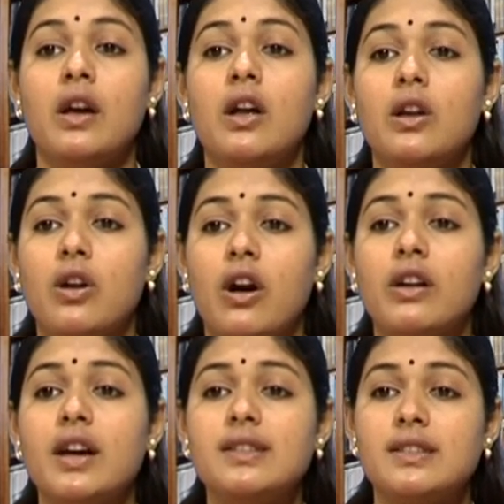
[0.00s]

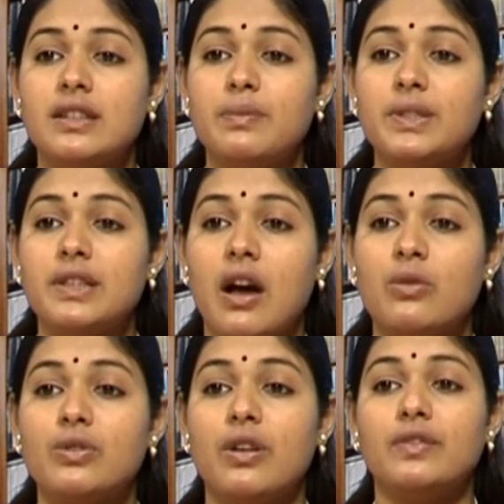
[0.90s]
Laura slips out
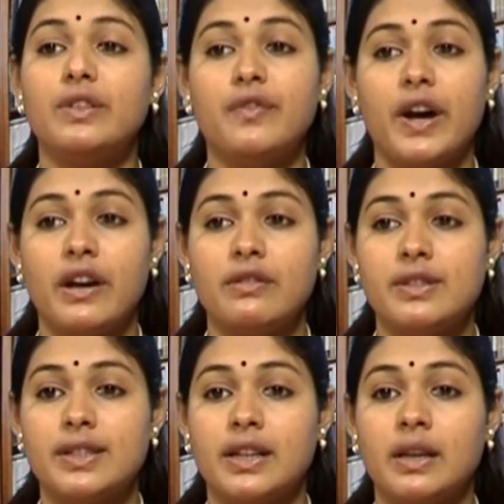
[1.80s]
of the fire
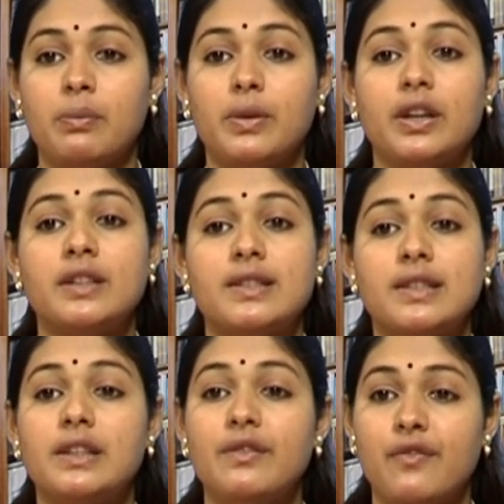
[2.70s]
escape in
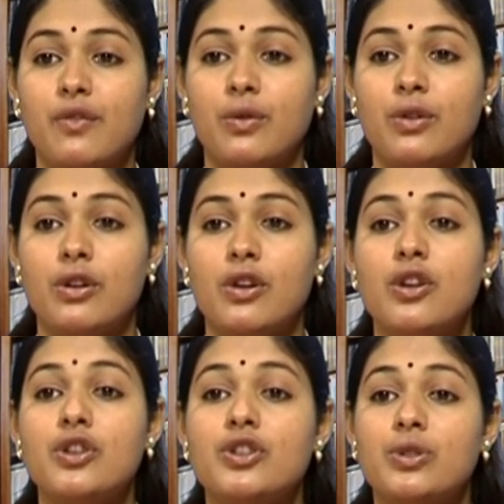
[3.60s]
scene 4
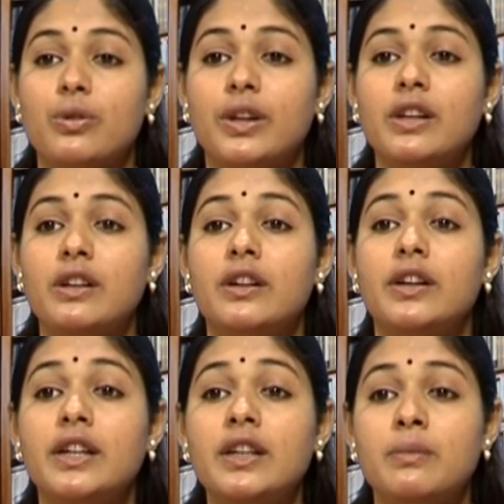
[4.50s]
showing her
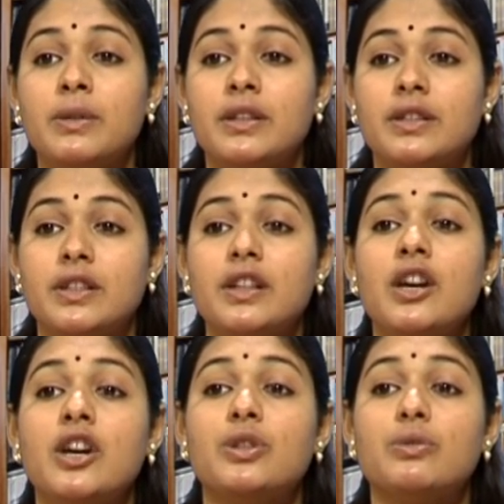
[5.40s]
inability
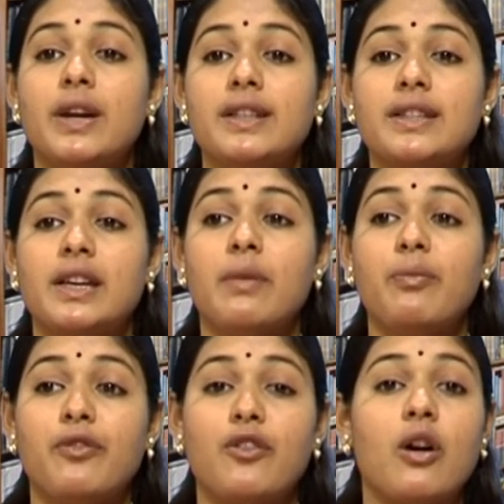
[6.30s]
to escape
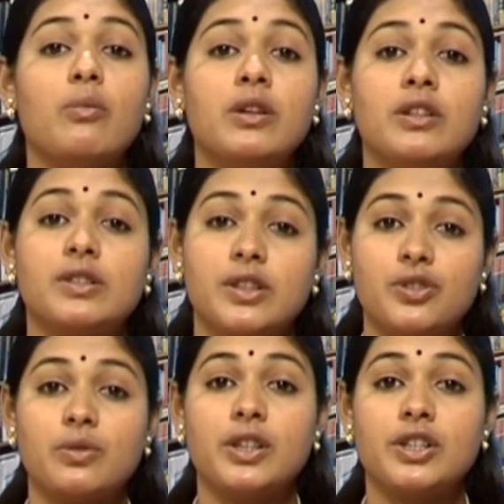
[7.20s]
from her
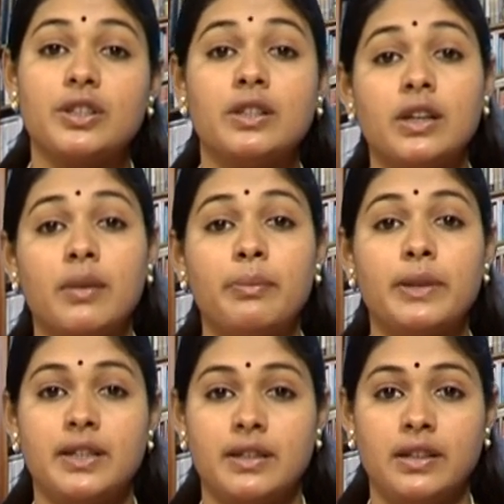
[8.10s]
situation
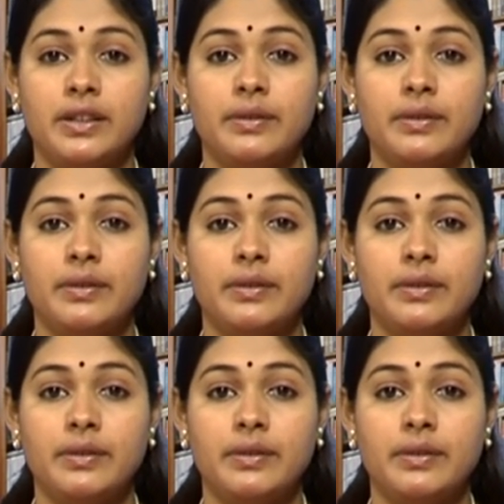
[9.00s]
completely.